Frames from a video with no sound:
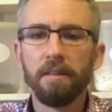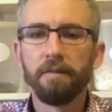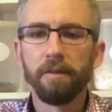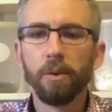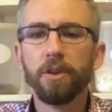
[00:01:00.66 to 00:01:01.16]
and
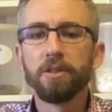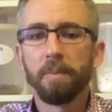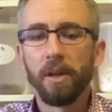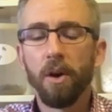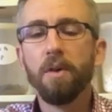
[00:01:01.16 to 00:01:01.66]
fullness
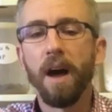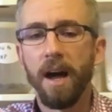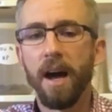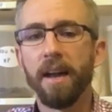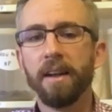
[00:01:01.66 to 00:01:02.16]
below the
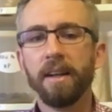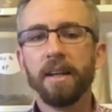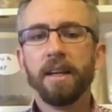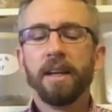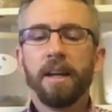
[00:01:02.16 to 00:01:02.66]
heart.
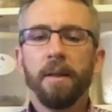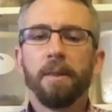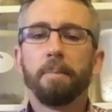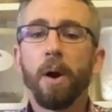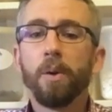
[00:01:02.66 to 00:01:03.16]

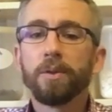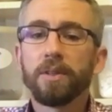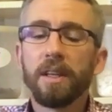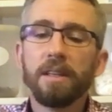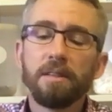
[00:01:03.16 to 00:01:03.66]
The
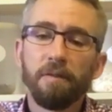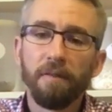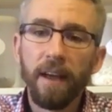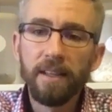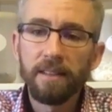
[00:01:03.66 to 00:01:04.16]
pulse is
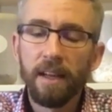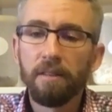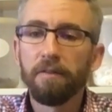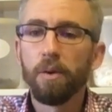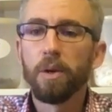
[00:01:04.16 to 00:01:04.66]
faint
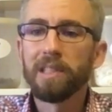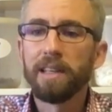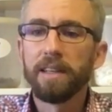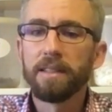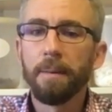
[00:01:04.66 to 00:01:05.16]
and
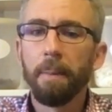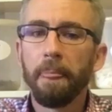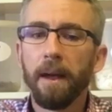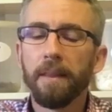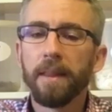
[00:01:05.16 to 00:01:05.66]
forceless.
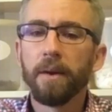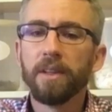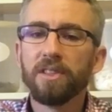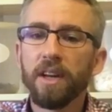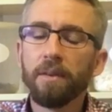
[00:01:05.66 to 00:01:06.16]
There
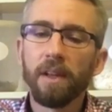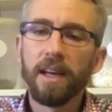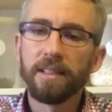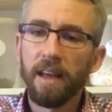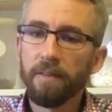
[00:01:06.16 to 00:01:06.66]
is
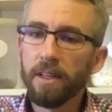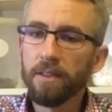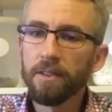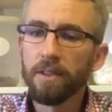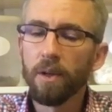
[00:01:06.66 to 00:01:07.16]
generalized
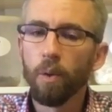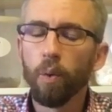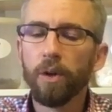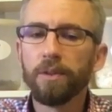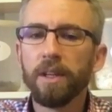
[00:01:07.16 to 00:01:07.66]
heaviness,
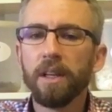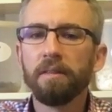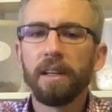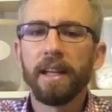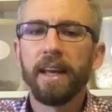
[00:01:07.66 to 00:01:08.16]
wilting of
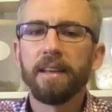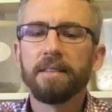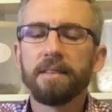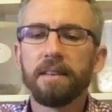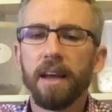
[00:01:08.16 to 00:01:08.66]
the
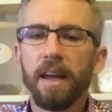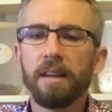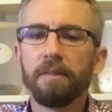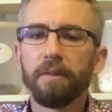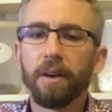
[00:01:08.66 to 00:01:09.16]
legs,
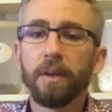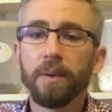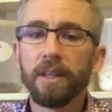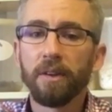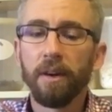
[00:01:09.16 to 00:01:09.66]
and
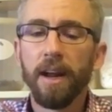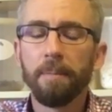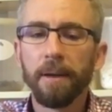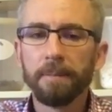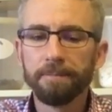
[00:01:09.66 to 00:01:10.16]
frequent
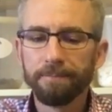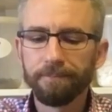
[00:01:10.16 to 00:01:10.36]
cramping.